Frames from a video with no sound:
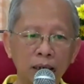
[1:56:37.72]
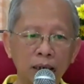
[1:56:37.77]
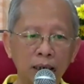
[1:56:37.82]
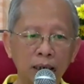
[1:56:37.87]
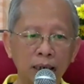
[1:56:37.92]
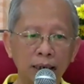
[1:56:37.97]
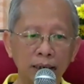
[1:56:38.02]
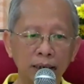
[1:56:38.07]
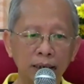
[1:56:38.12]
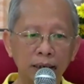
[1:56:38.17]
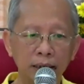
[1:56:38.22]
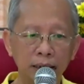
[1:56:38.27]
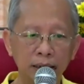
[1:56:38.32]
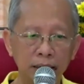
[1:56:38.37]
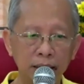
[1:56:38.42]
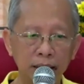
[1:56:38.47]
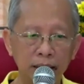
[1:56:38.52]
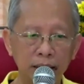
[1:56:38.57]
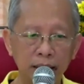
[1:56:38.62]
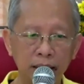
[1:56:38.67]
Like
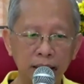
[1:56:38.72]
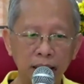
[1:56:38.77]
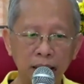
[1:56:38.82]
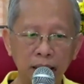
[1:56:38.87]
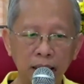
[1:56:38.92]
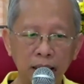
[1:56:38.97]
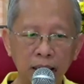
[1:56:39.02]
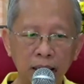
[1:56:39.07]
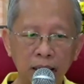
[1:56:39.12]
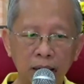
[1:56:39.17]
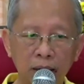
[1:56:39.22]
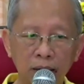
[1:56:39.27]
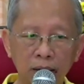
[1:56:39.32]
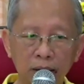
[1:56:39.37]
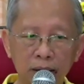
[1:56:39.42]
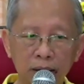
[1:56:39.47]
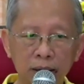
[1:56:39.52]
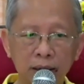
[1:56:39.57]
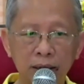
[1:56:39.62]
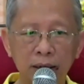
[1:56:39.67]

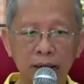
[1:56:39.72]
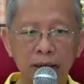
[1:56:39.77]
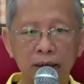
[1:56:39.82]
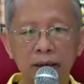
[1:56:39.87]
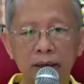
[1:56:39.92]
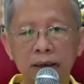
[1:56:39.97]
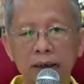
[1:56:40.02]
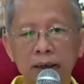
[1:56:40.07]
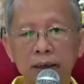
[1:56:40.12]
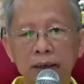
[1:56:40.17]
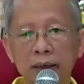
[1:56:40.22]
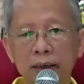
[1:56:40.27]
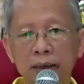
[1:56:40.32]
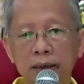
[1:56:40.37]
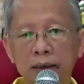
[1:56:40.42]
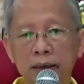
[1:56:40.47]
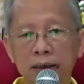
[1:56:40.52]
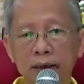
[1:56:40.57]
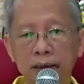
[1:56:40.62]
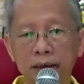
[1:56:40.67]
honesty,
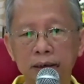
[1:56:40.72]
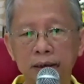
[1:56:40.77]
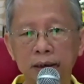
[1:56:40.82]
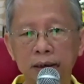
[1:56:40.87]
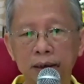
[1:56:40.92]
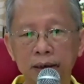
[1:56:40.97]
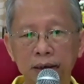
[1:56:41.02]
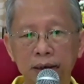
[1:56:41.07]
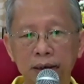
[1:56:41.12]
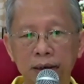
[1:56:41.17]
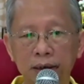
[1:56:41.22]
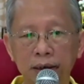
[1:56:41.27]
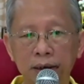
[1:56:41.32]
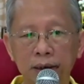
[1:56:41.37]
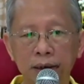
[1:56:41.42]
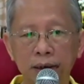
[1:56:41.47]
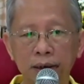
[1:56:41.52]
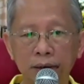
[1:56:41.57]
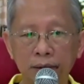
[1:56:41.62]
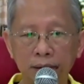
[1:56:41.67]
sincerity,
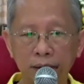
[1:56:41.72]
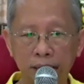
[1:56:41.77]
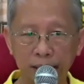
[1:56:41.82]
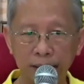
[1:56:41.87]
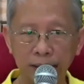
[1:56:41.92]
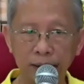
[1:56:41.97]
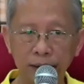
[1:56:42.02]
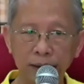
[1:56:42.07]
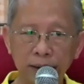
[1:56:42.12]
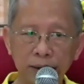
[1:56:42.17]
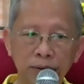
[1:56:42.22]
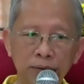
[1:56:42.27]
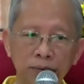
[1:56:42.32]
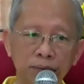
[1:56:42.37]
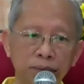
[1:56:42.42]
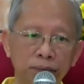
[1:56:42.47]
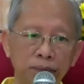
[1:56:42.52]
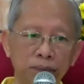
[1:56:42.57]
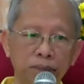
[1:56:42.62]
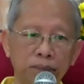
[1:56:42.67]
gratitude,
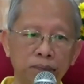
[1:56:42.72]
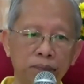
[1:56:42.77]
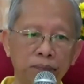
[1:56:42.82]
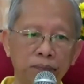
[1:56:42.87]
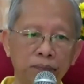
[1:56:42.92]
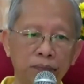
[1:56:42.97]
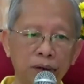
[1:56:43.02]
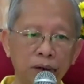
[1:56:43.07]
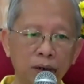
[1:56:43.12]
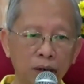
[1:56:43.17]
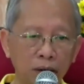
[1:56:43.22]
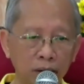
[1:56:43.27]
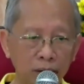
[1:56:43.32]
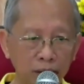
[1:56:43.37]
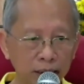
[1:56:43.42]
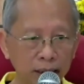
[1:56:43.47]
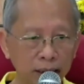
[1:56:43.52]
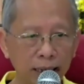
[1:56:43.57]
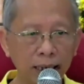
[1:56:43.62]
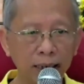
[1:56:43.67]

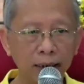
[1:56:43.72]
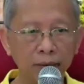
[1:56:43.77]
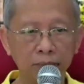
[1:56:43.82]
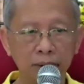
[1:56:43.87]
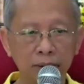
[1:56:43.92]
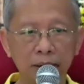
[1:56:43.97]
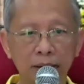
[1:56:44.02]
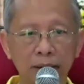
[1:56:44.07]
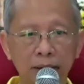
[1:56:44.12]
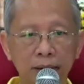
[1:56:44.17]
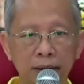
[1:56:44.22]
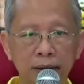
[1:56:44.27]
contentment,